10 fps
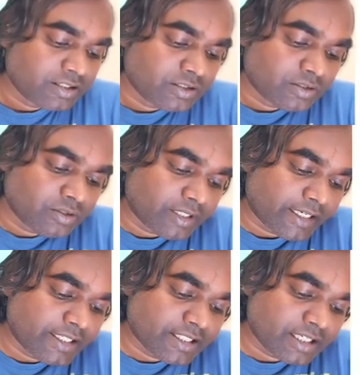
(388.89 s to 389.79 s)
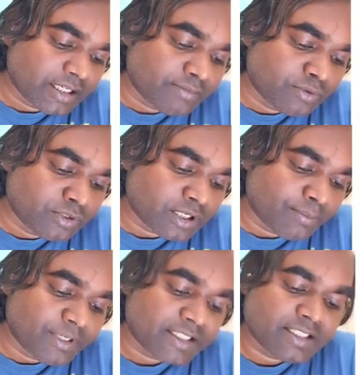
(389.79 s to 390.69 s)
So addition of two
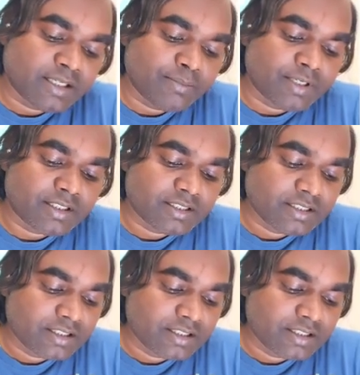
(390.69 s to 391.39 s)
complex numbers.